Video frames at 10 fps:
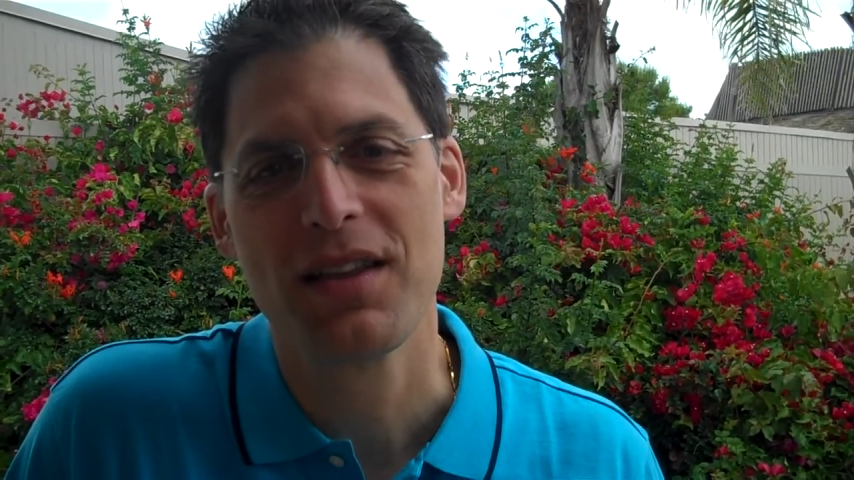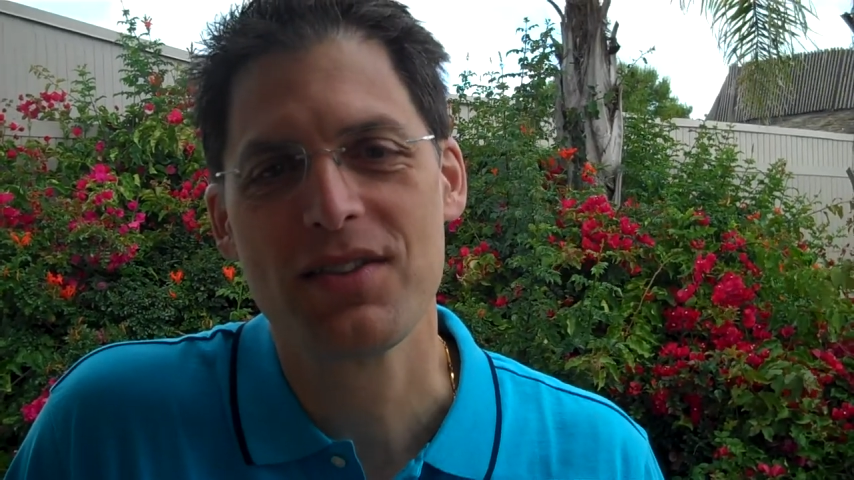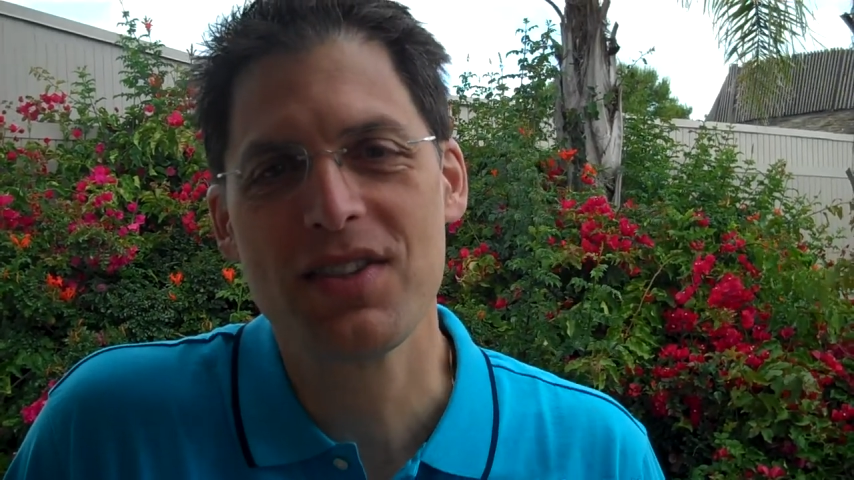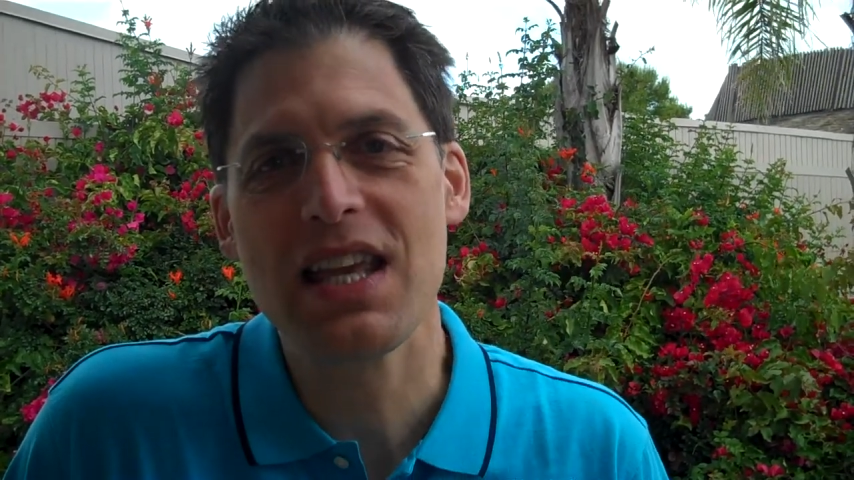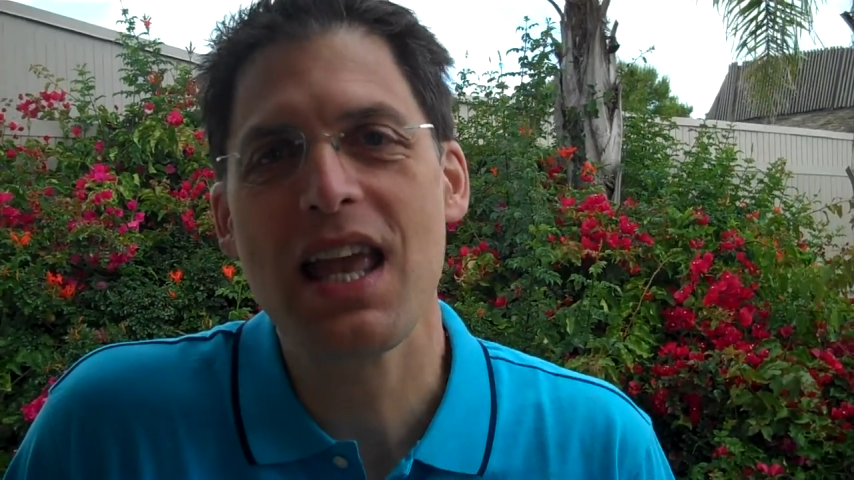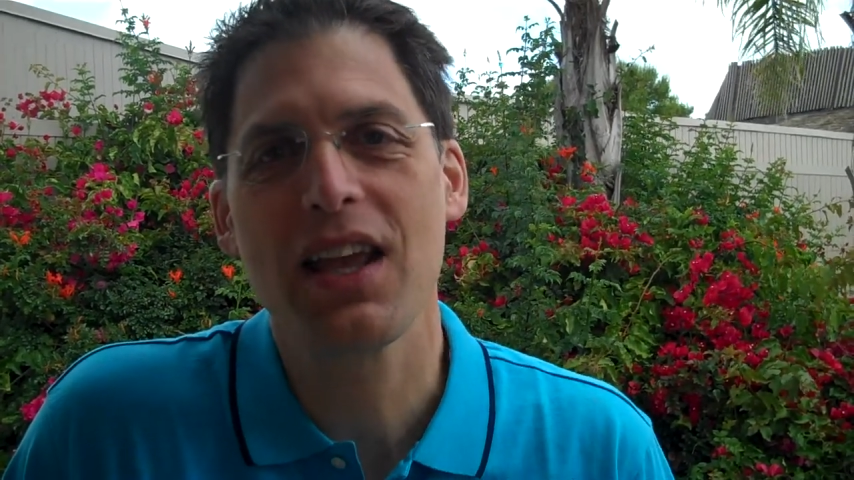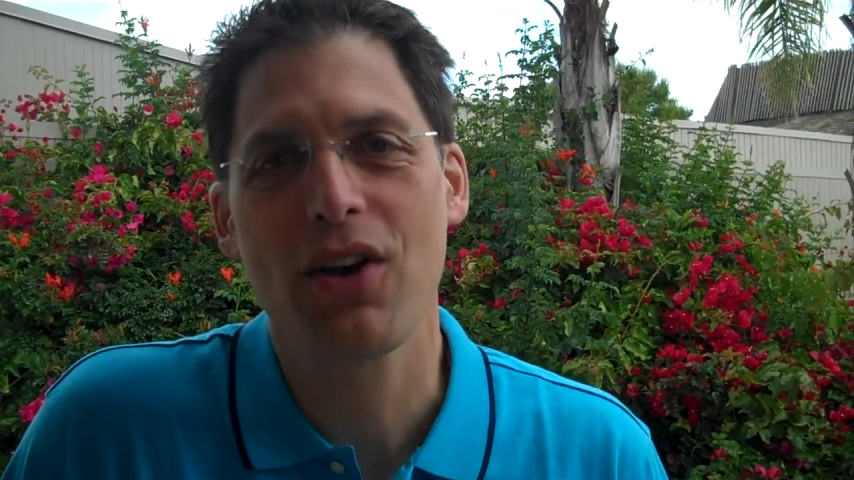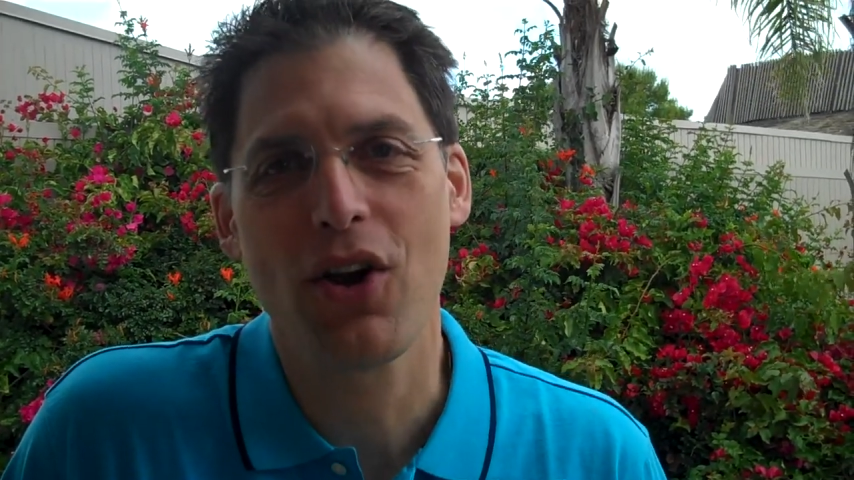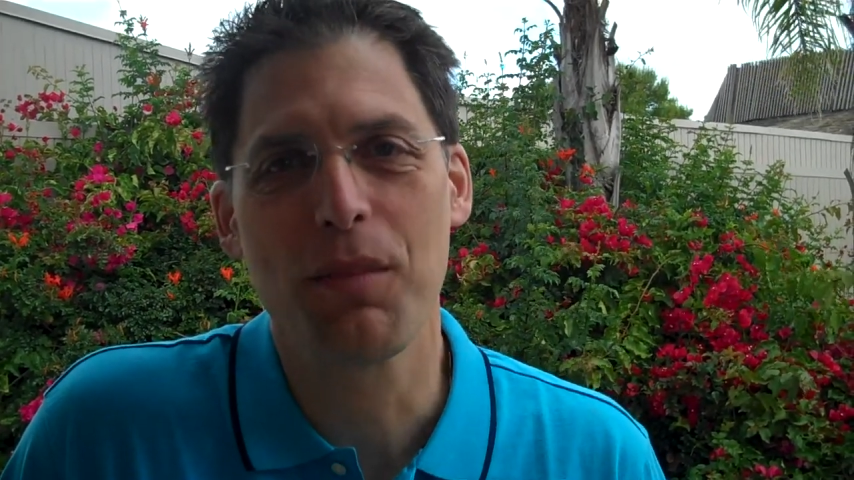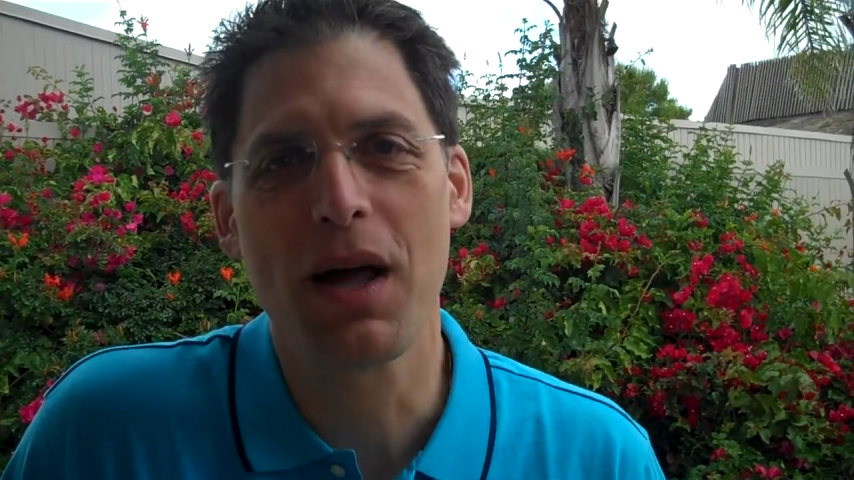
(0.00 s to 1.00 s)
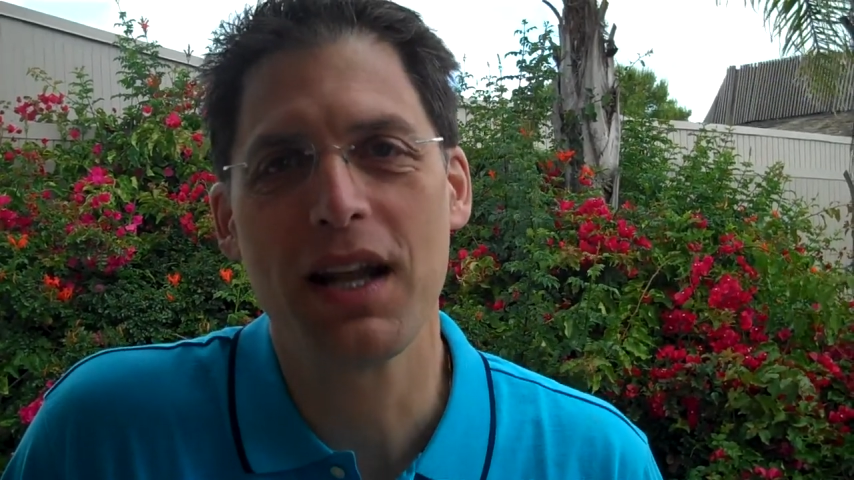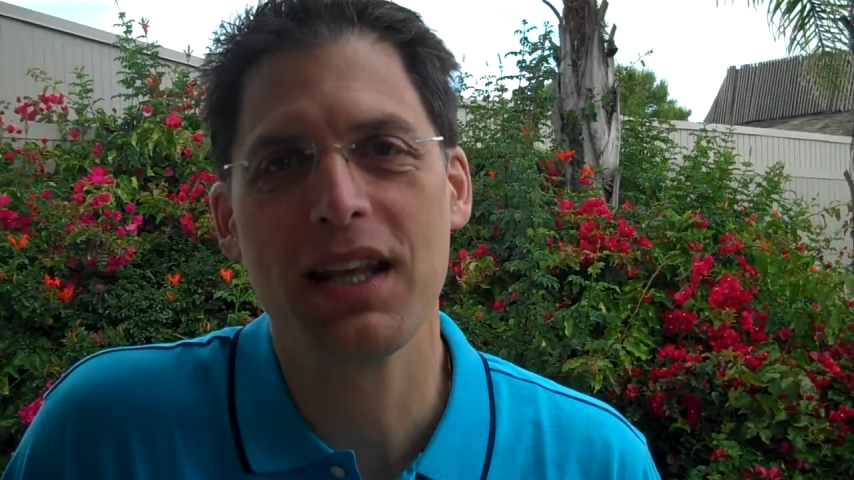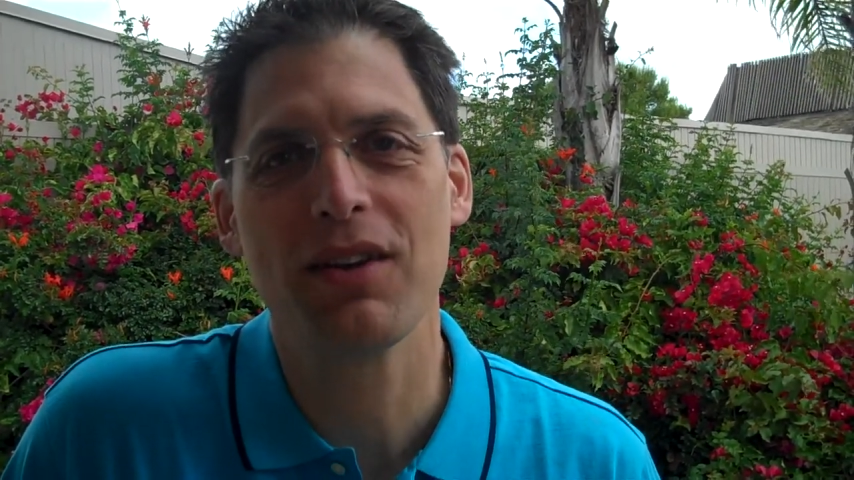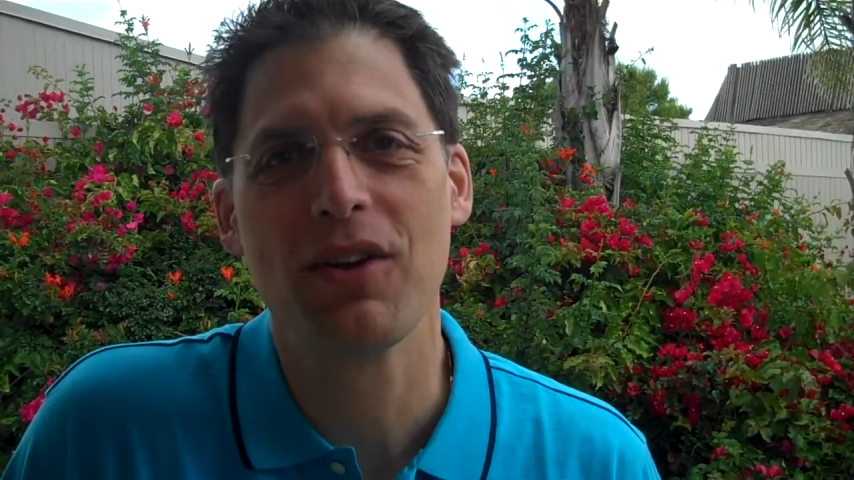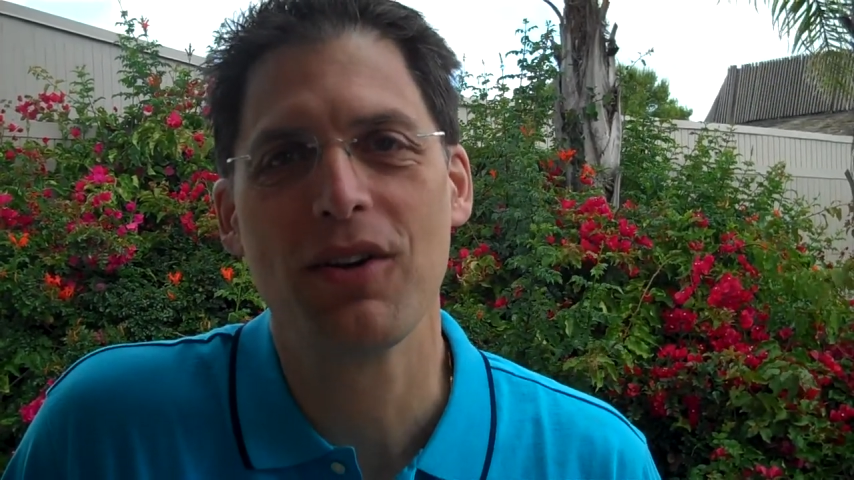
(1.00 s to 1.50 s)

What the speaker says: seeing her body